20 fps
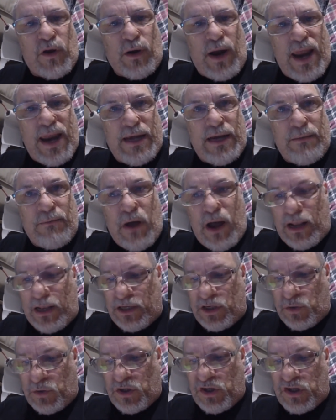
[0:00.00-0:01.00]
your ending
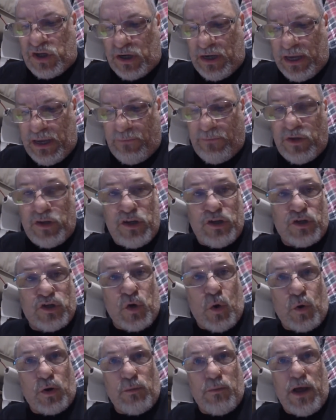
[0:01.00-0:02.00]
mileage, which is going to give you your
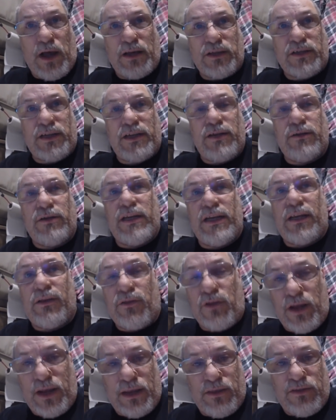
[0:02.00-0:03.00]
total miles that you
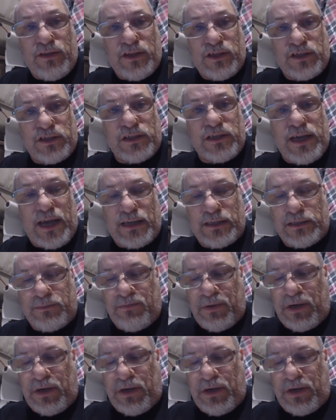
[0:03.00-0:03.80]
did in this test